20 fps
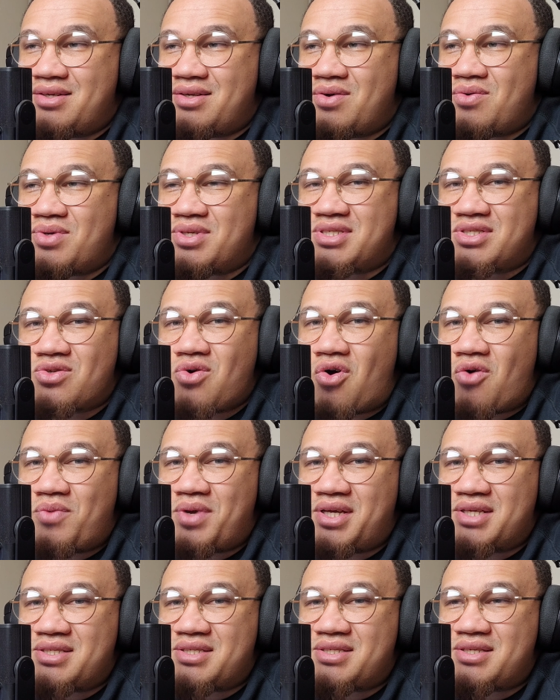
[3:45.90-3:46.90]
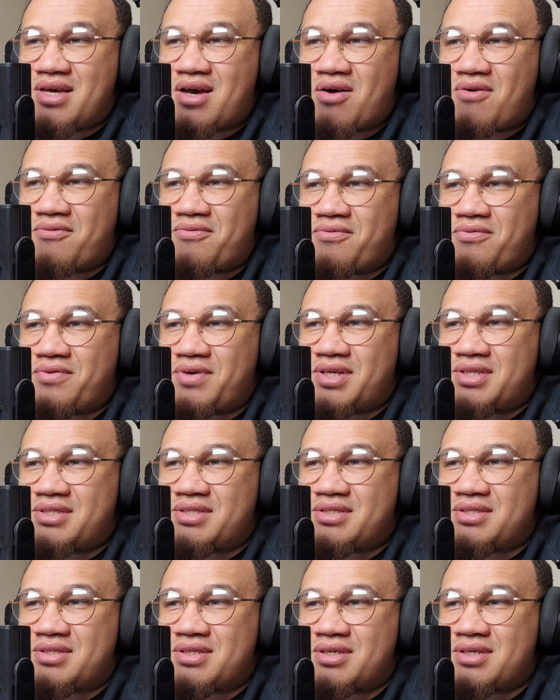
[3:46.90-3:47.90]
You know, the story itself,
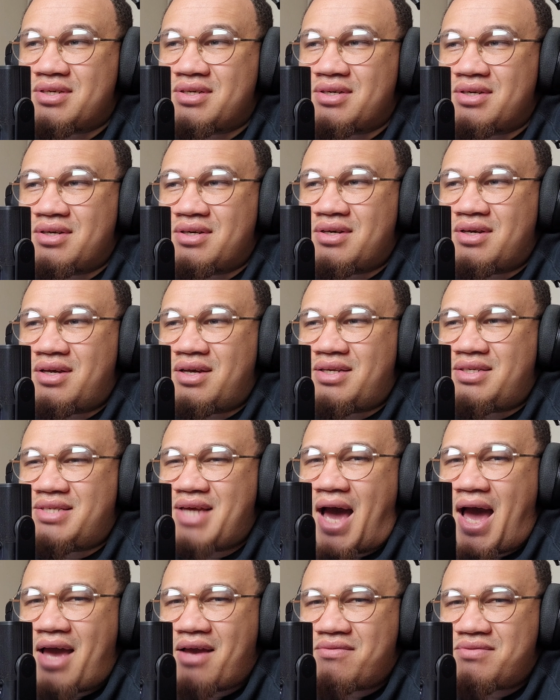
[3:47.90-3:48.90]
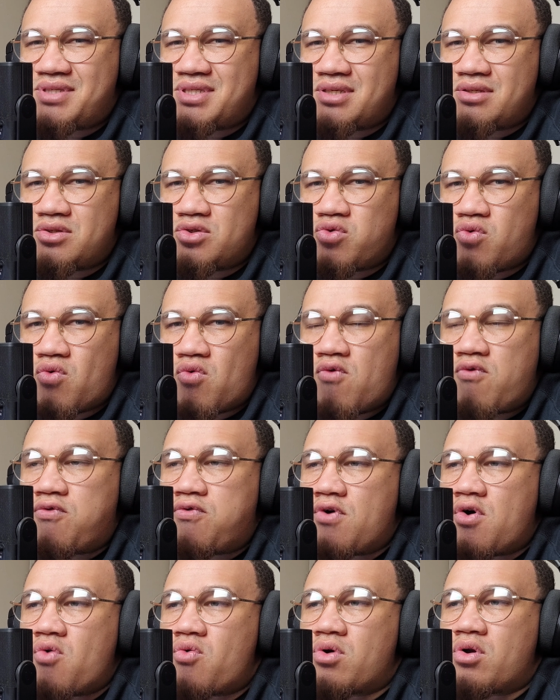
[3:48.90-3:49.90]
it's it dives into
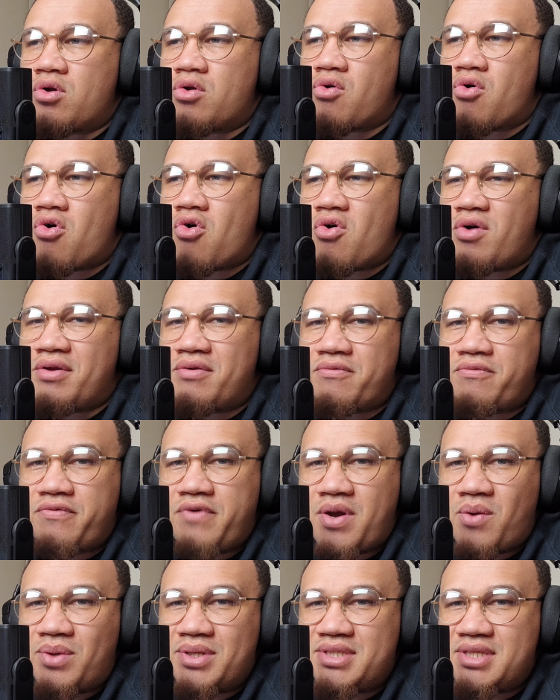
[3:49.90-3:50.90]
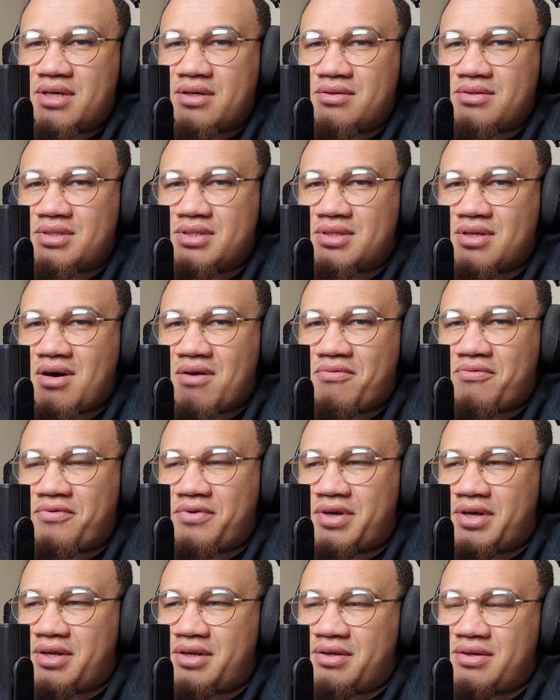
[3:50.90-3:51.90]
folklore and fairy tale stuff
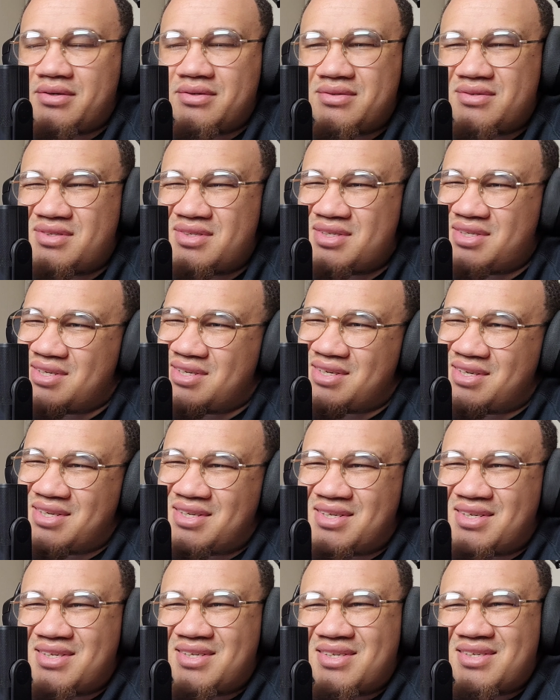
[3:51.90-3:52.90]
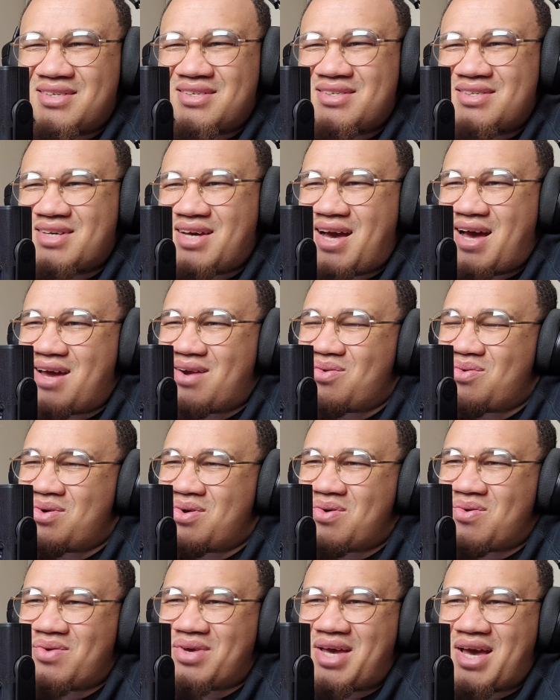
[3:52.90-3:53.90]
and I don't
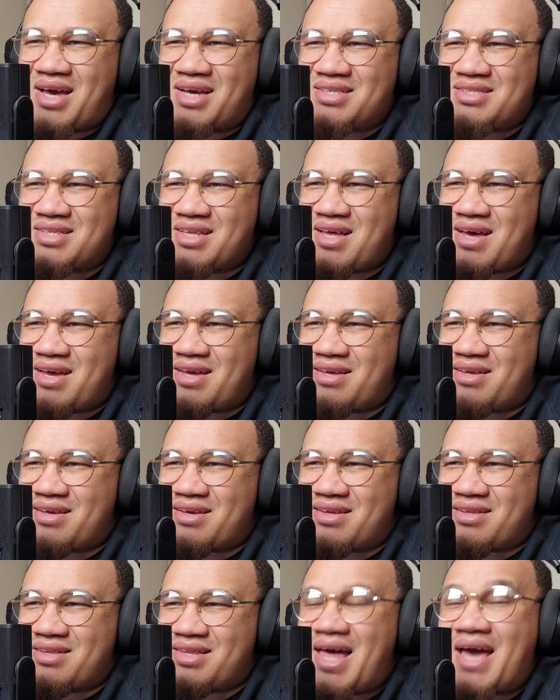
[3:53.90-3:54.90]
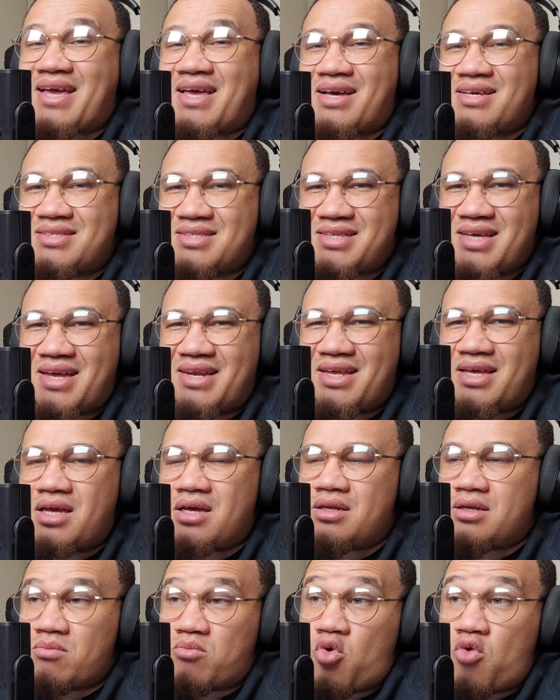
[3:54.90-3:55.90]
know guys like like I said
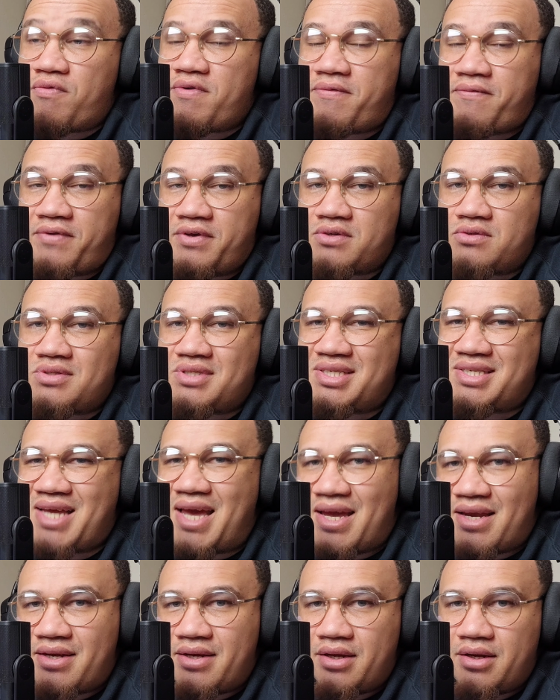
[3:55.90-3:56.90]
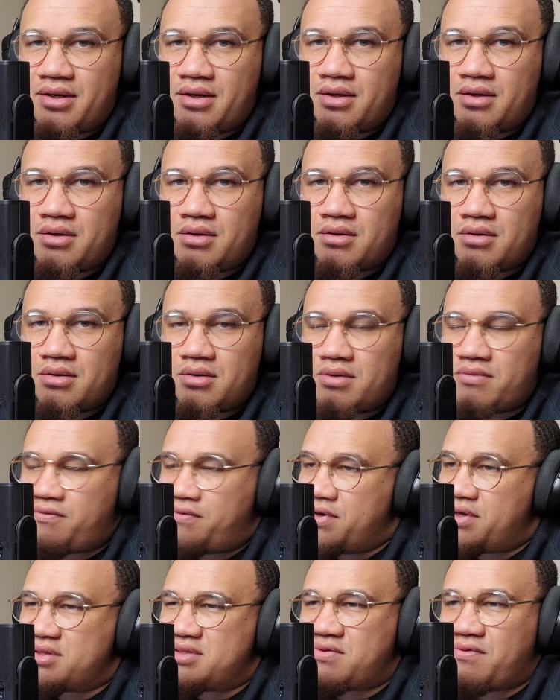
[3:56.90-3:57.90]
the movie feels dated
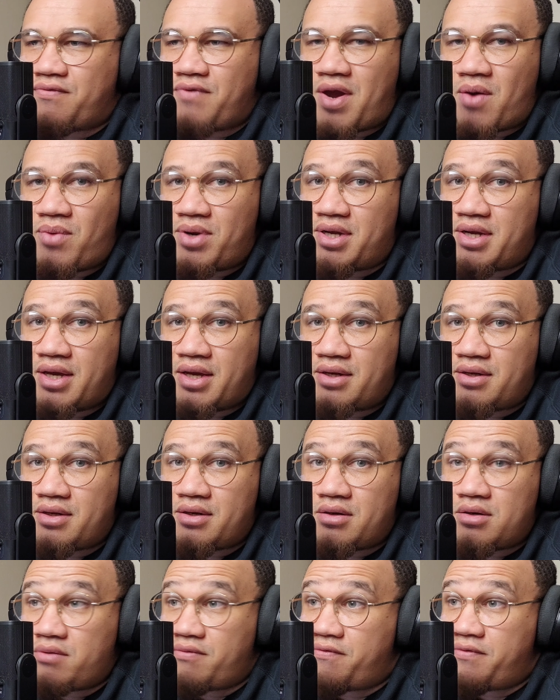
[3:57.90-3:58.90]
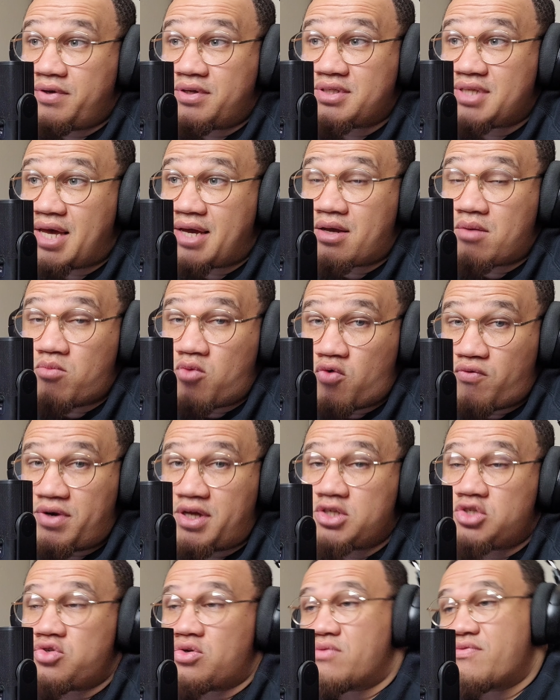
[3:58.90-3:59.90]
feels very dated it feels like a movie that should